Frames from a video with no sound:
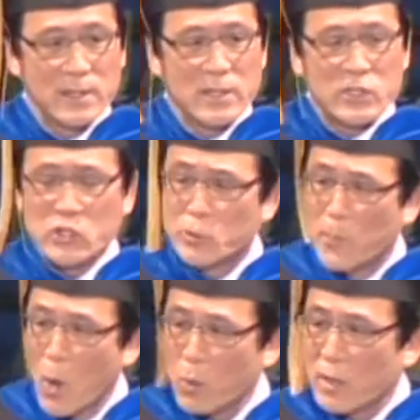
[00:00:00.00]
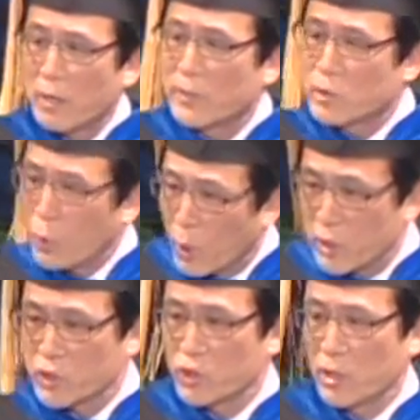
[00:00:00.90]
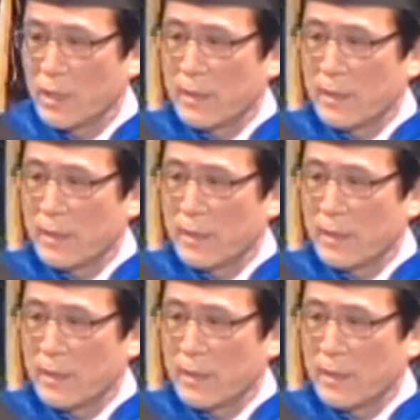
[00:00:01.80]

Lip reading: spoke of a torch